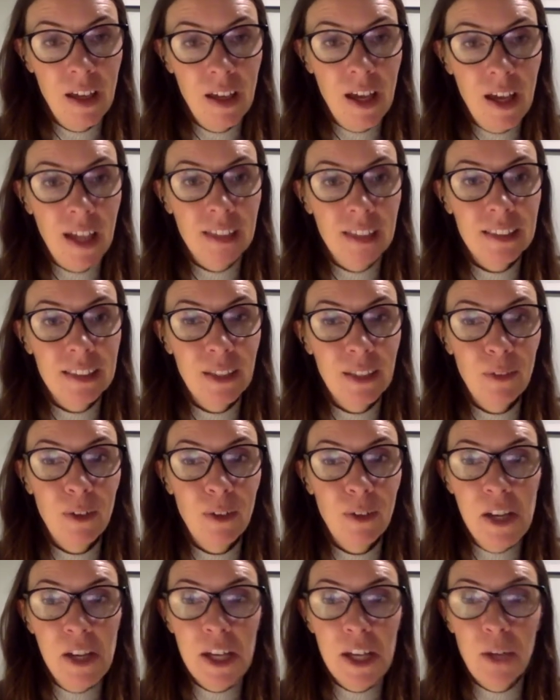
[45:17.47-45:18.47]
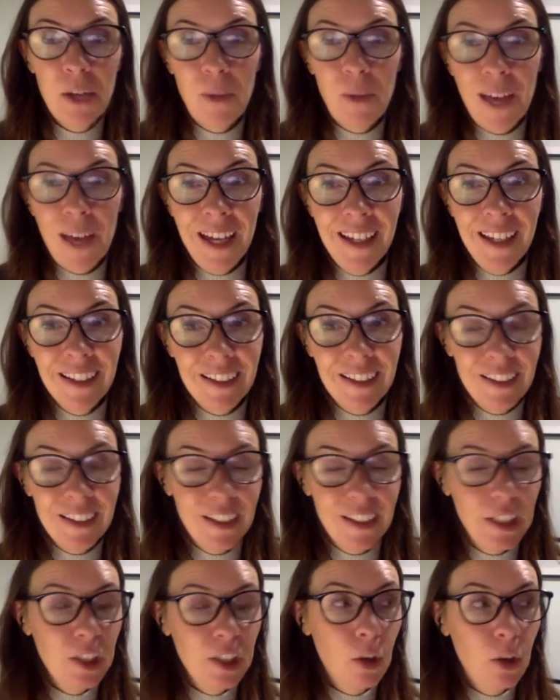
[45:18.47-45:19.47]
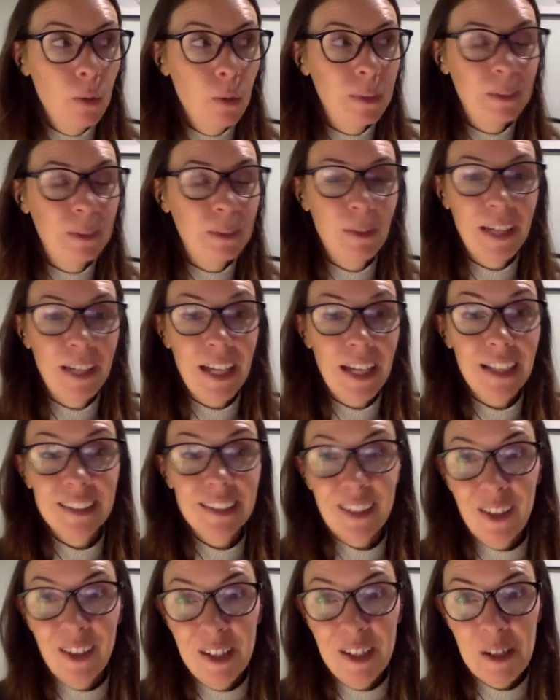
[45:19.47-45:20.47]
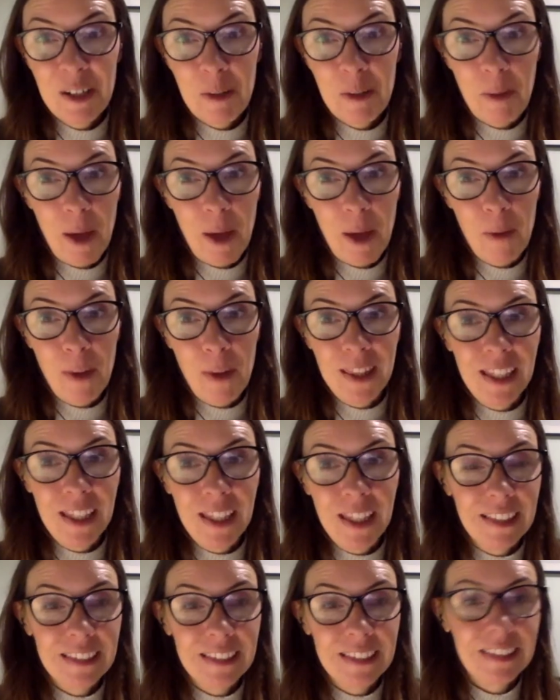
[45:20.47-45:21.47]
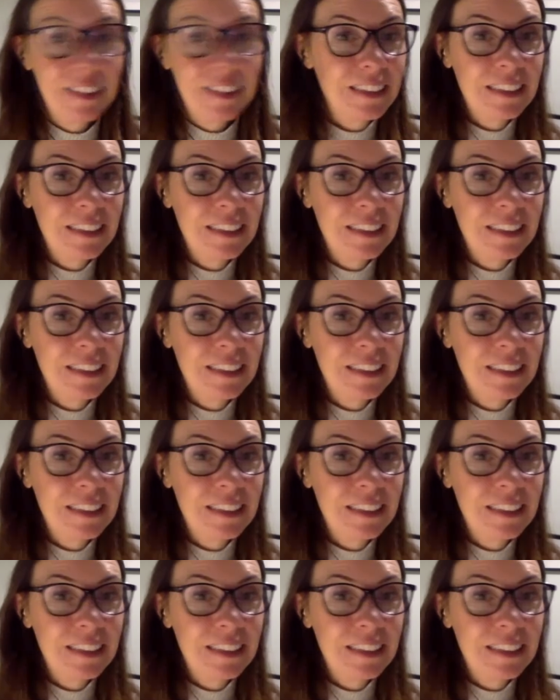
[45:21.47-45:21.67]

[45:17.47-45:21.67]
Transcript: and so in a way you almost want to get excited about when things